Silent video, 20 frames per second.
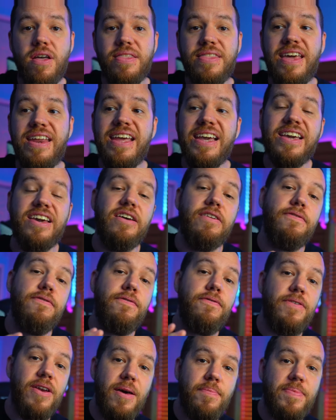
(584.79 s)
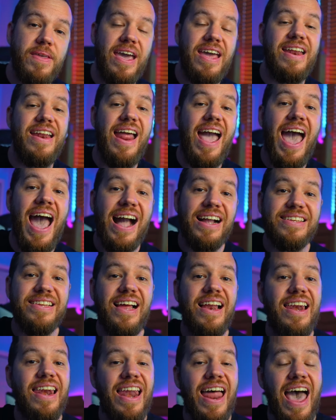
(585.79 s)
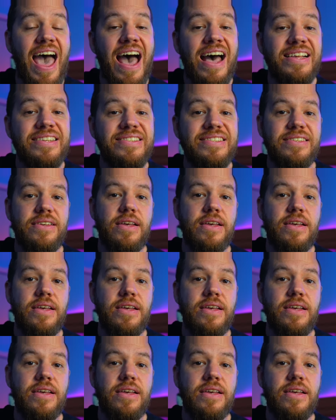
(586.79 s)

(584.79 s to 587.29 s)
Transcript: then it could flip and act as